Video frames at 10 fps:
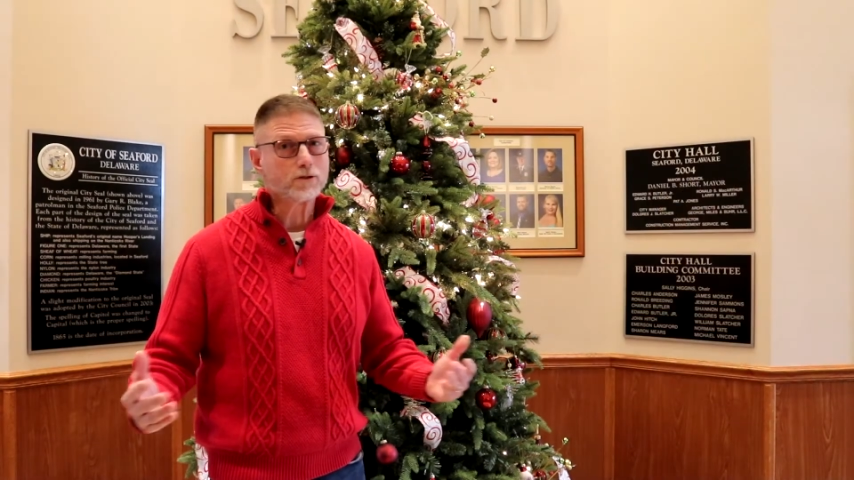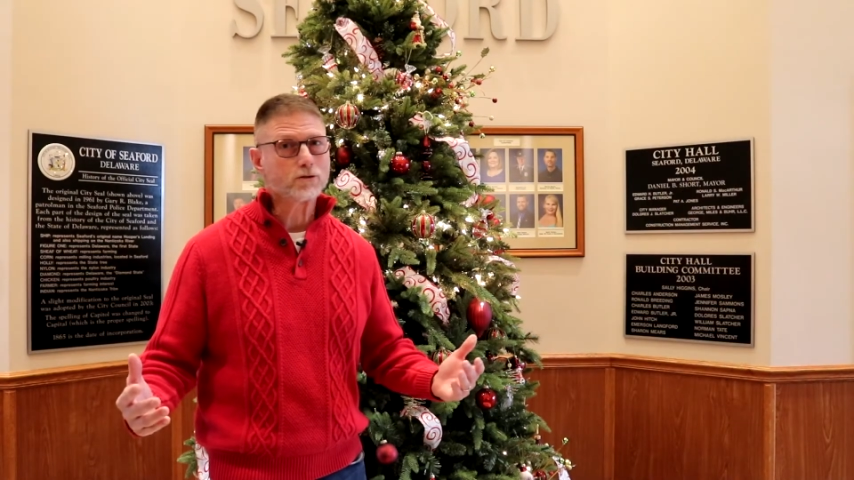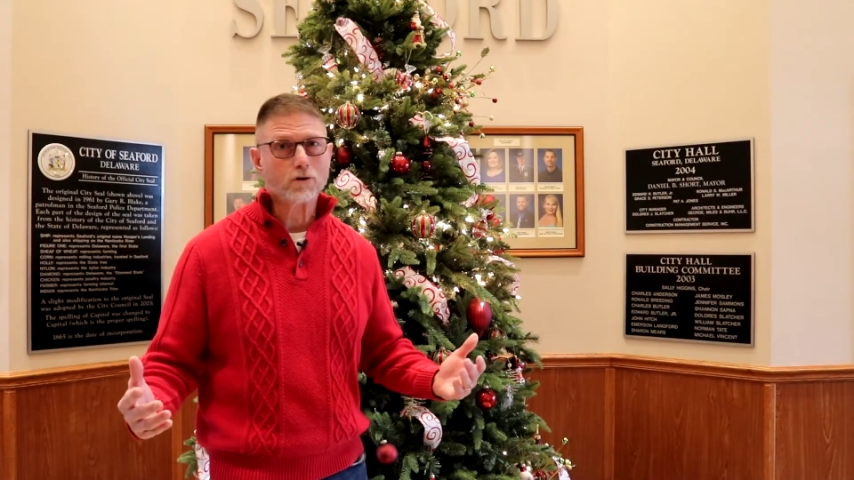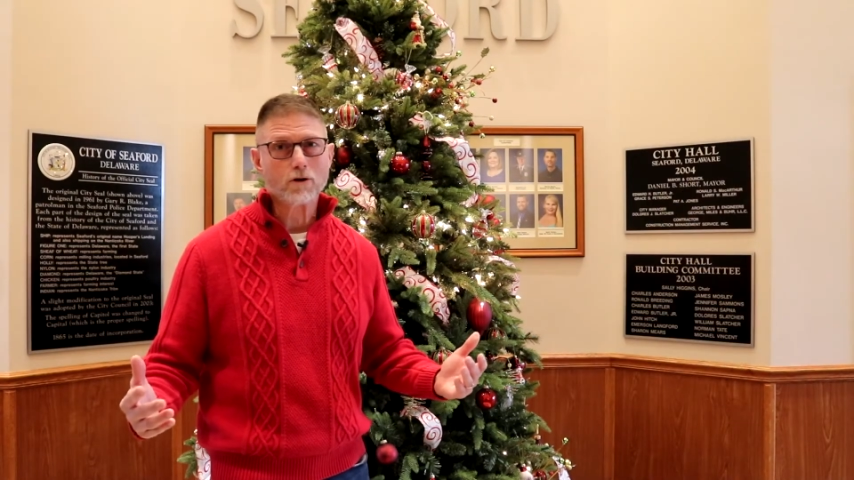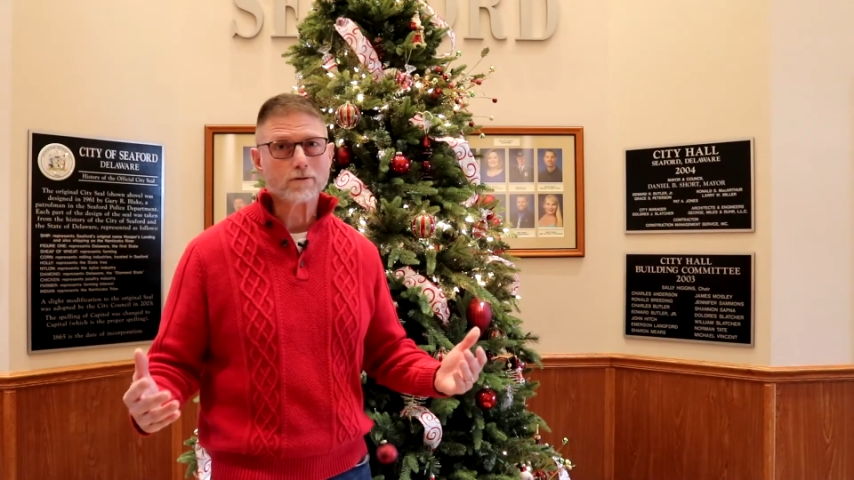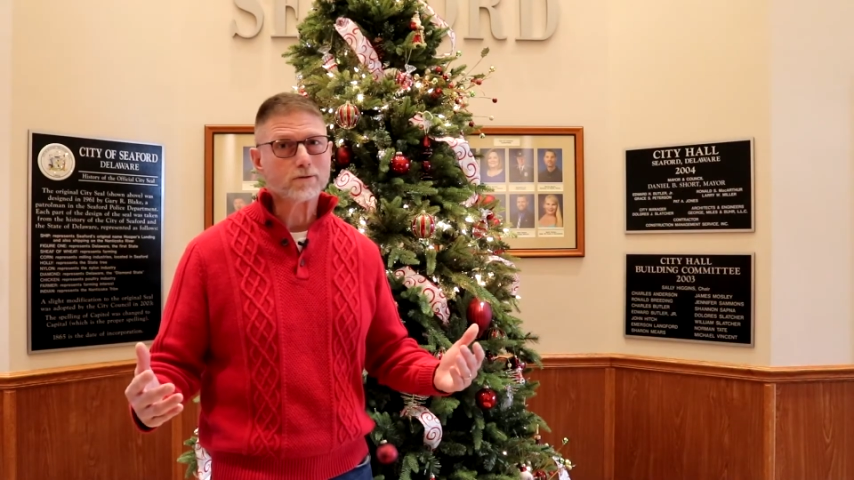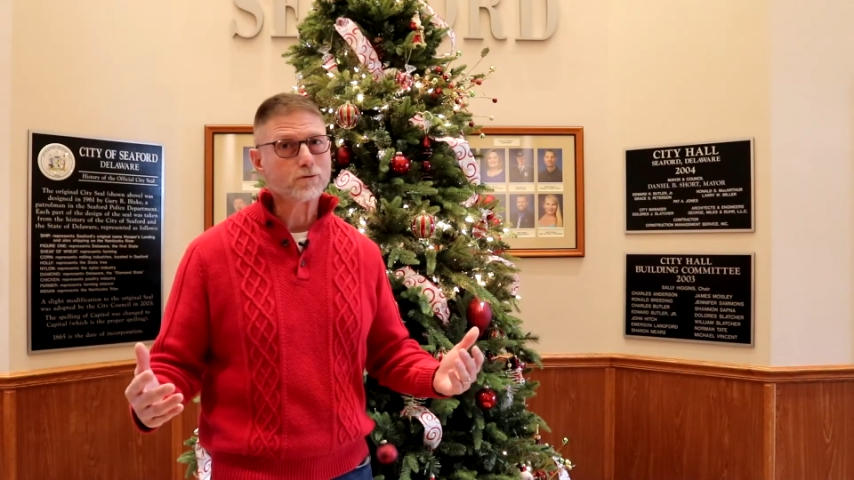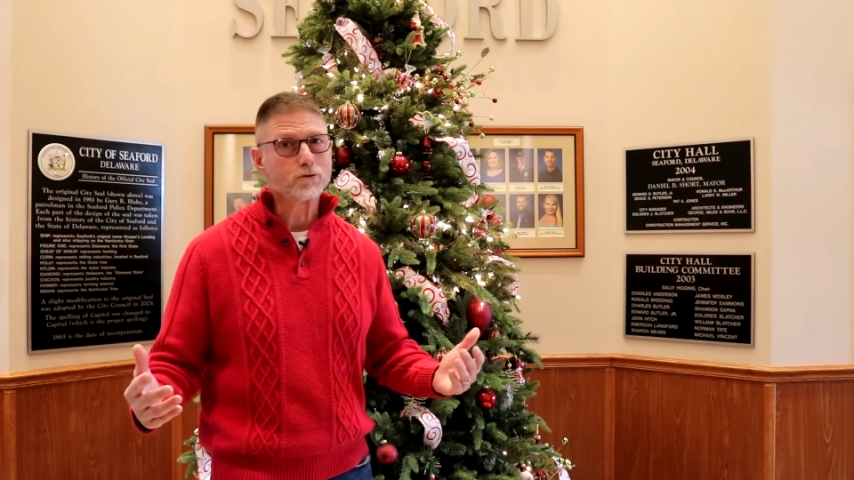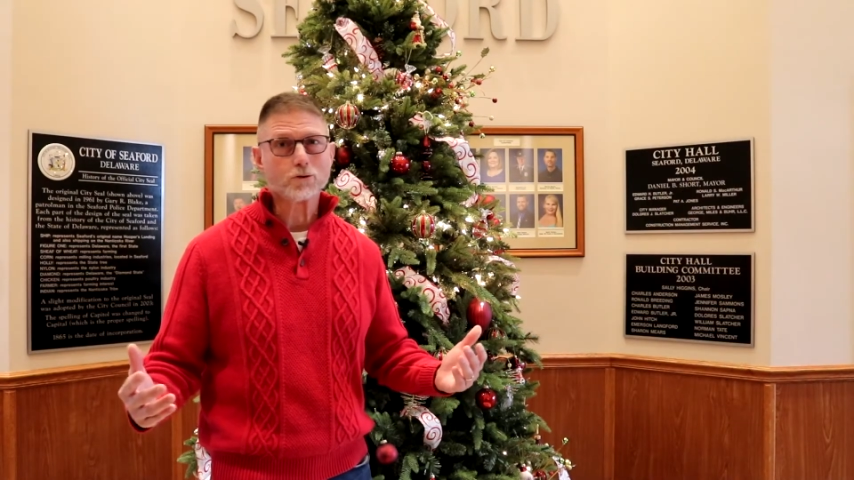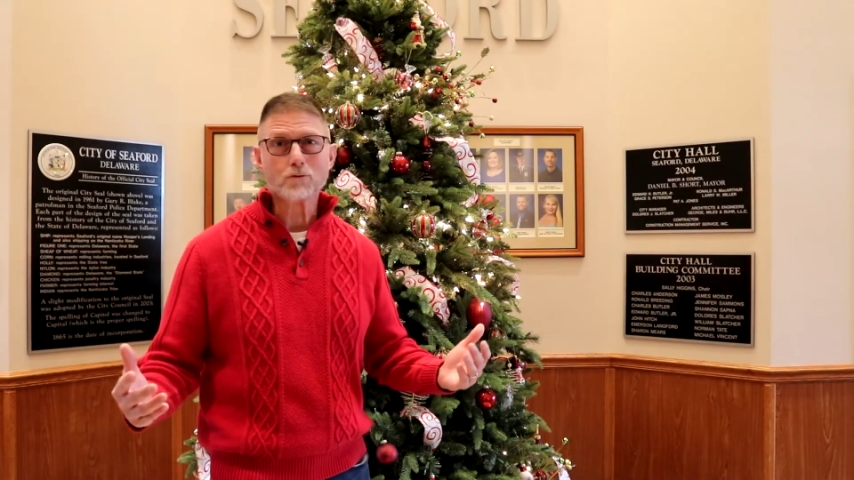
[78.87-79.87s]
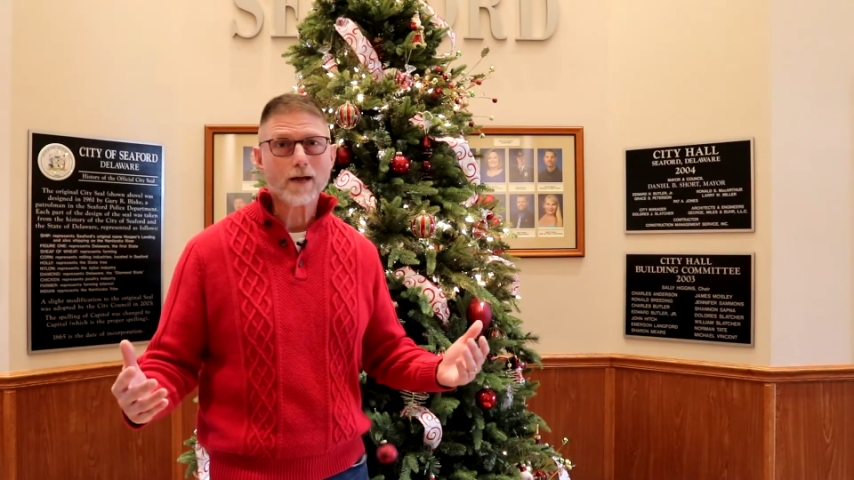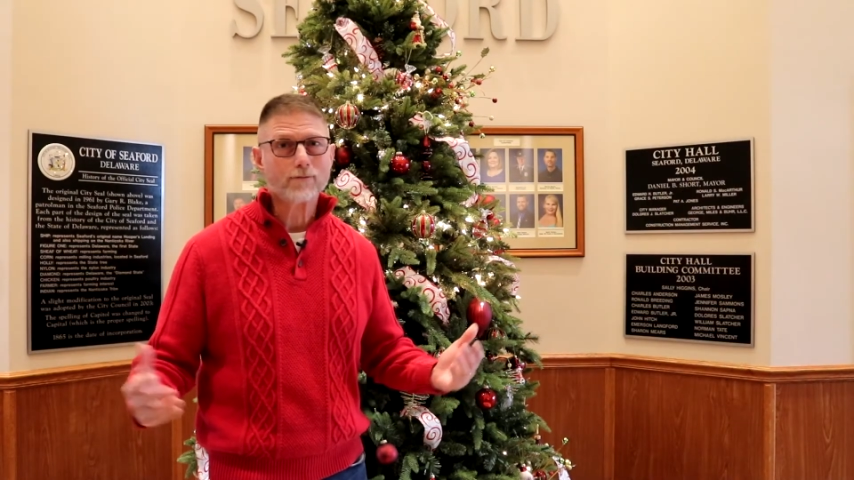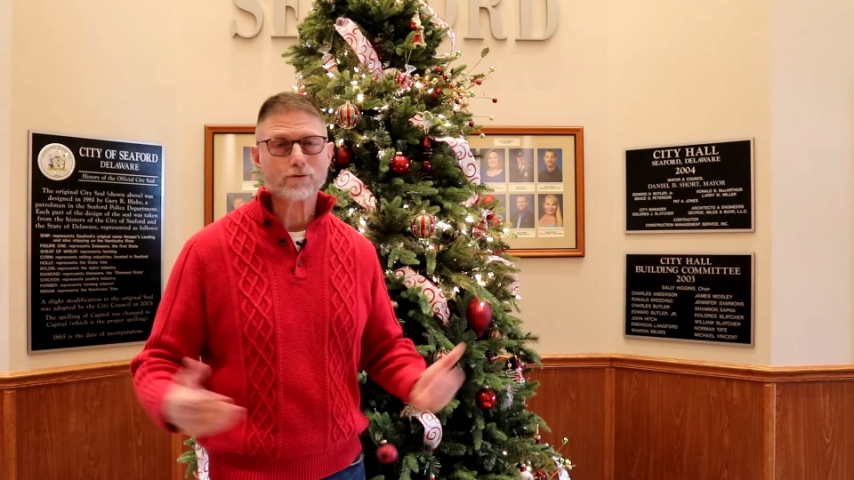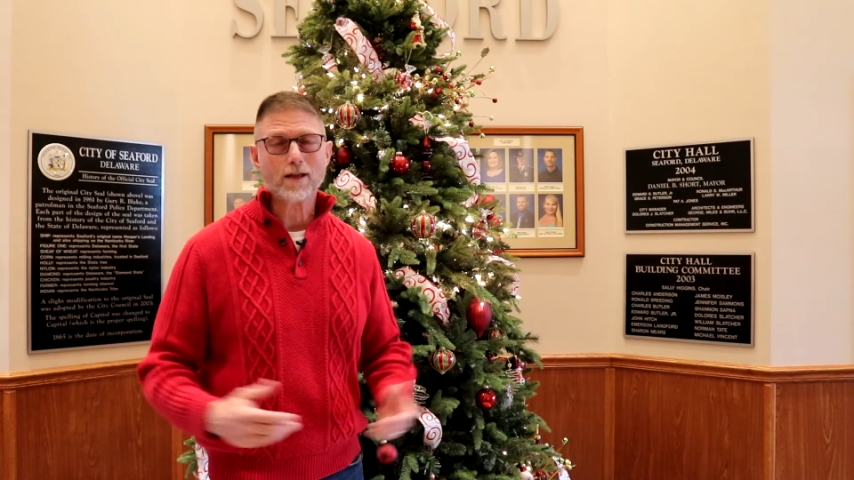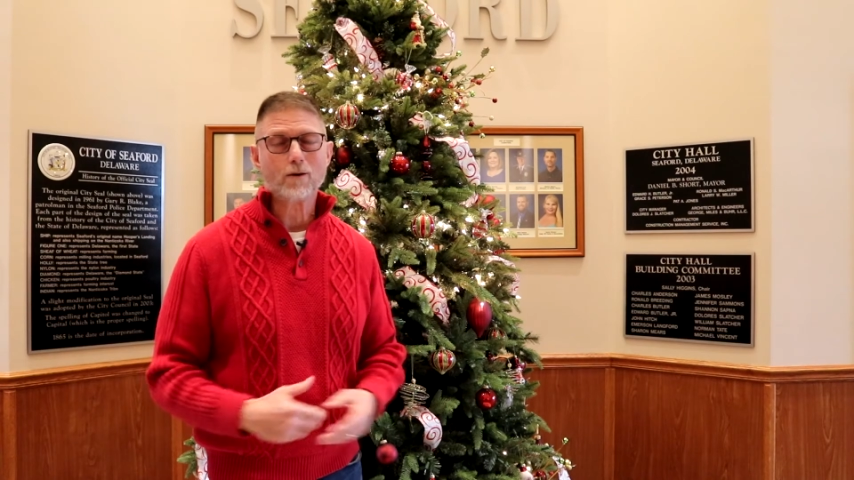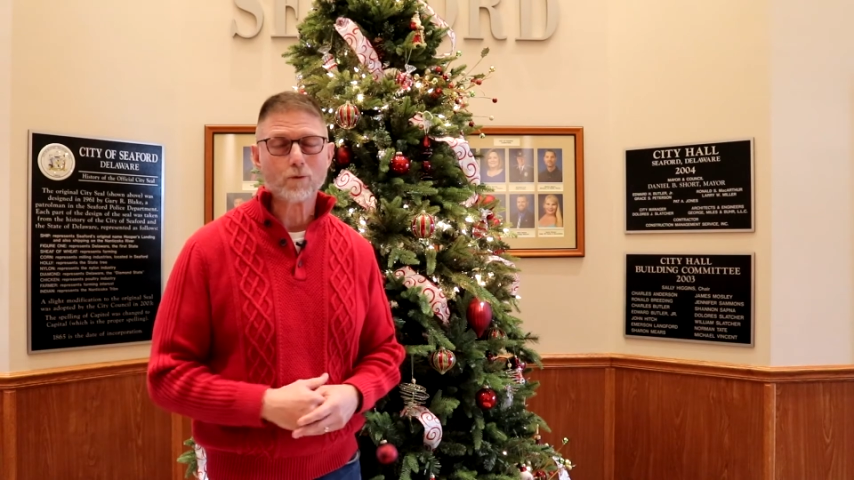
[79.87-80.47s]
start soon after that.